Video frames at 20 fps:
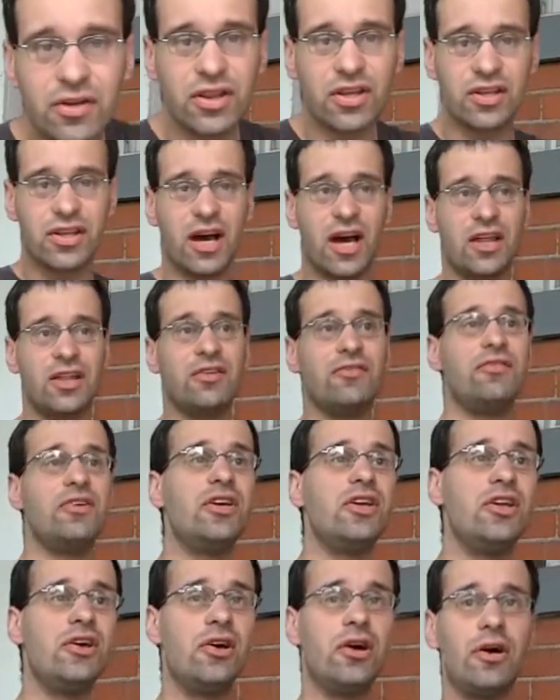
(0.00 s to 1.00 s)
with another
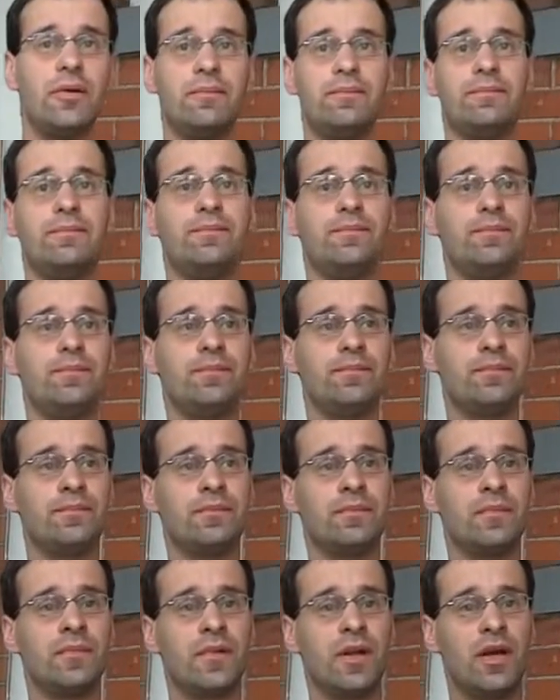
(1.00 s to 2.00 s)
video.
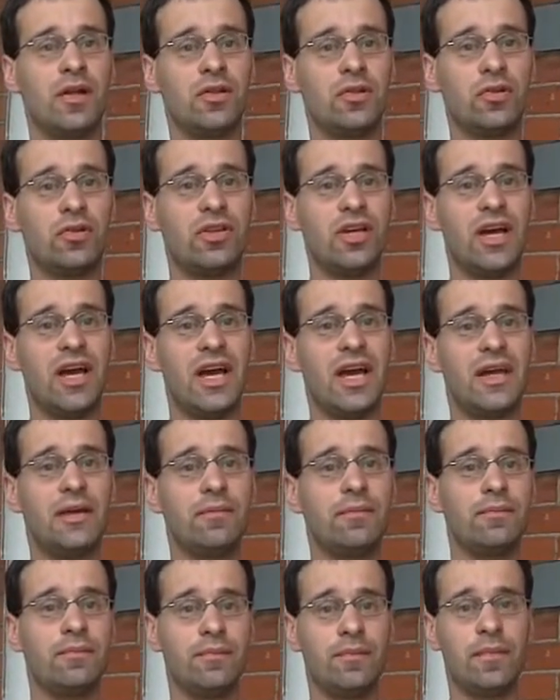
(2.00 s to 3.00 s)
And today,
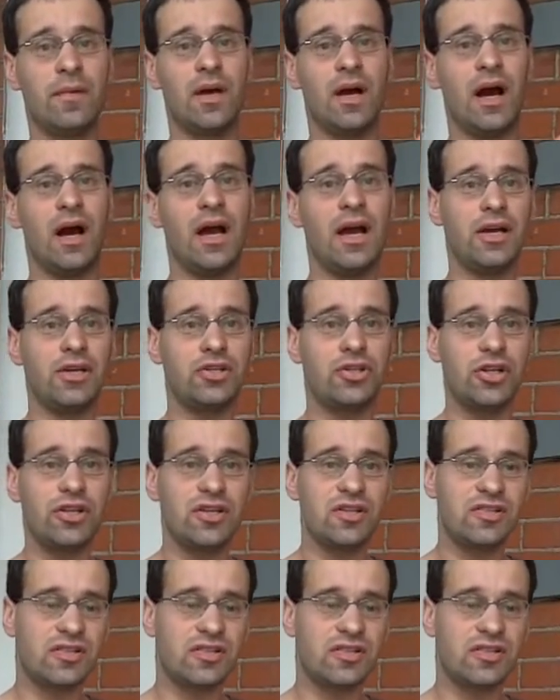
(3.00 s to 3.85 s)
I actually